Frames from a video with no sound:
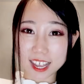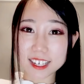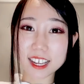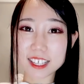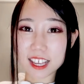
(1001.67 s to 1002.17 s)

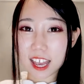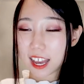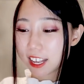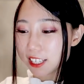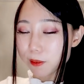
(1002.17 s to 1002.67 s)
And it
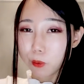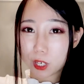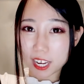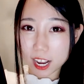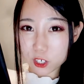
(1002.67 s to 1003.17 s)
has
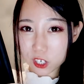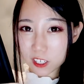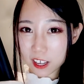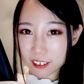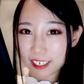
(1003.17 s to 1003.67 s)

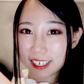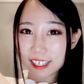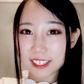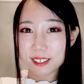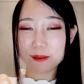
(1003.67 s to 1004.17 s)
protection
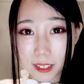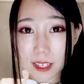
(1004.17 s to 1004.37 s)
underneath.